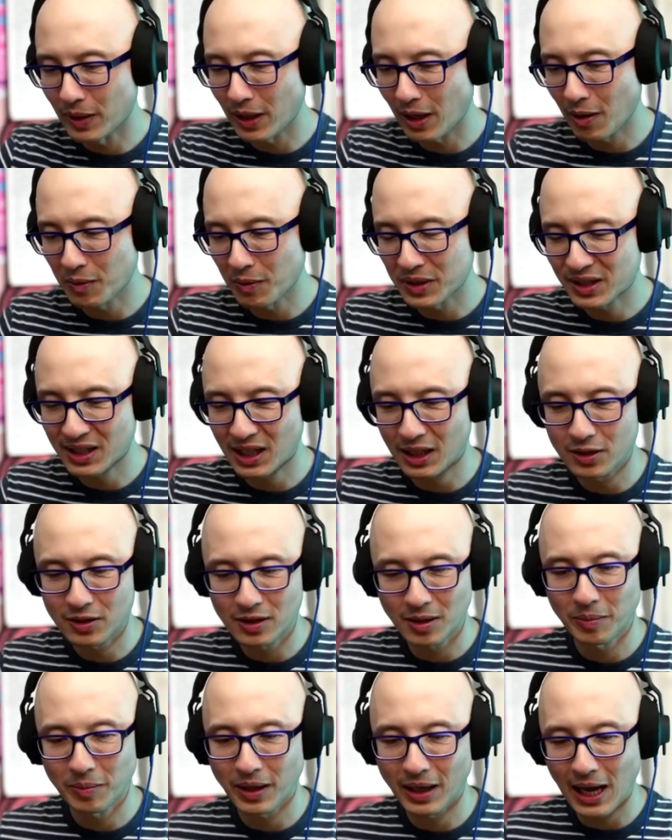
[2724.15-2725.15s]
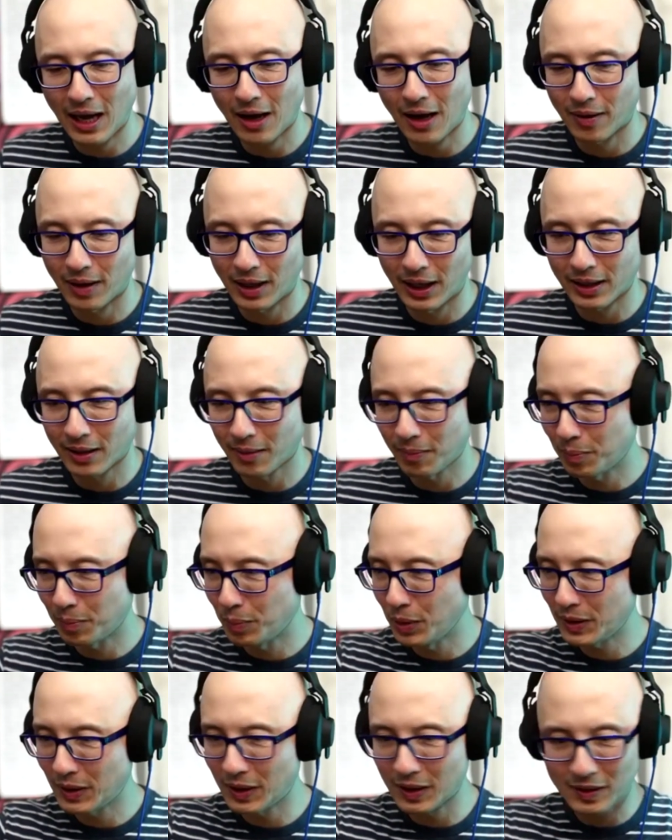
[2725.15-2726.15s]
They would sketch something out and like
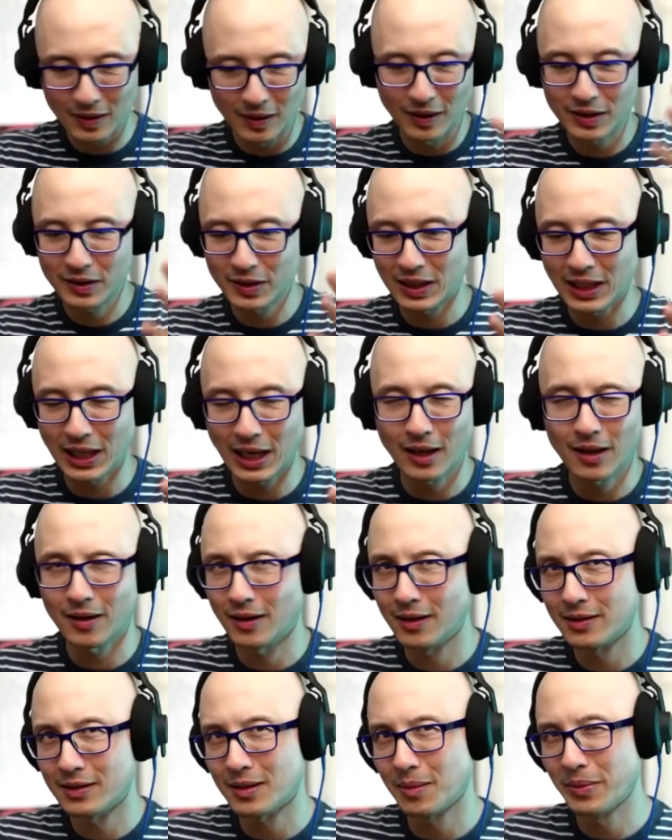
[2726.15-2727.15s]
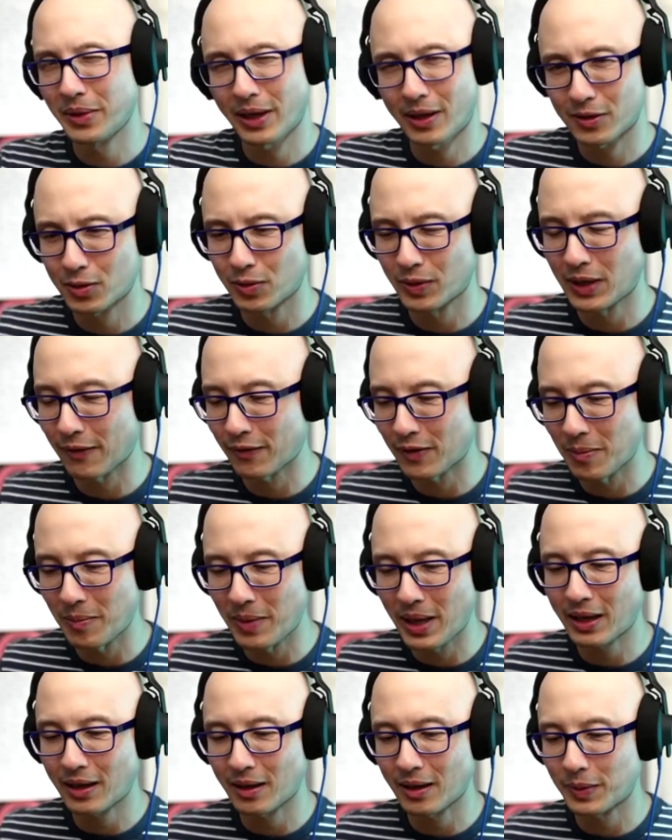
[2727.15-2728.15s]
put this and this together, and somebody else would have to
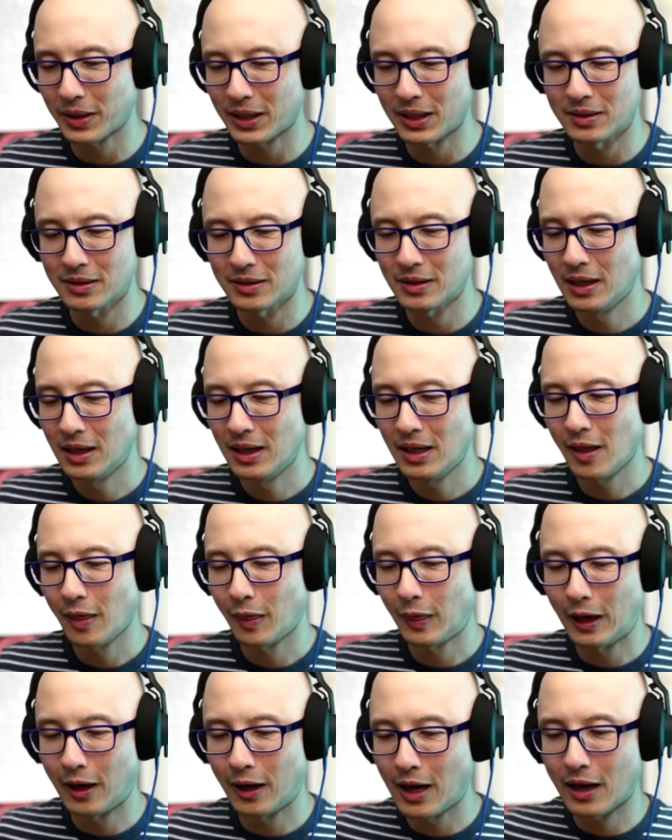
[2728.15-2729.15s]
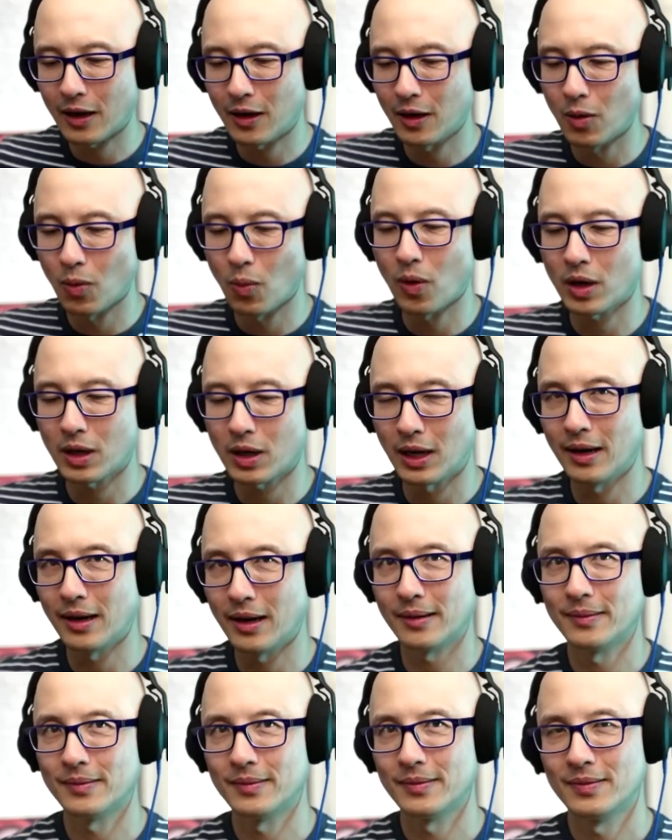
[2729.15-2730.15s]
make it because they're not going to work on
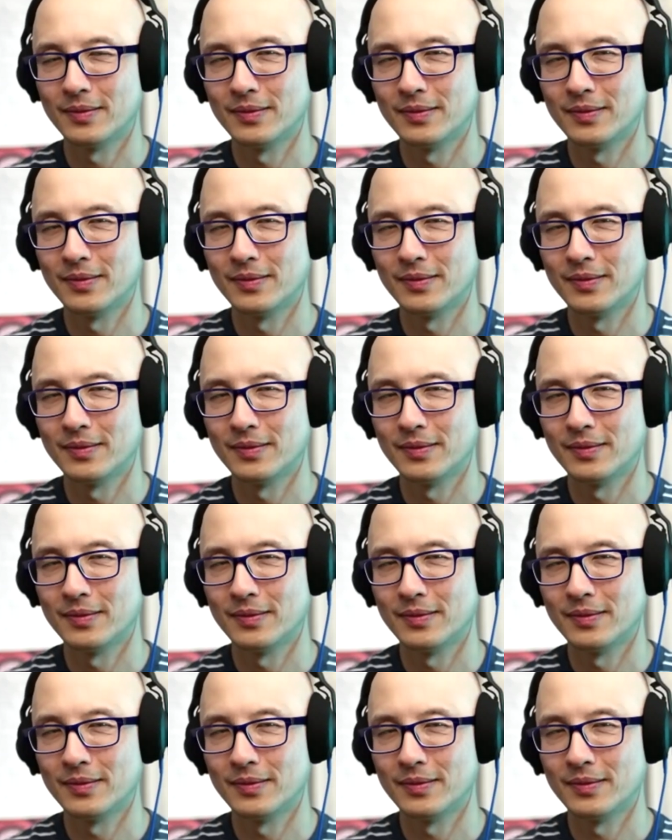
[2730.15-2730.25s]
it.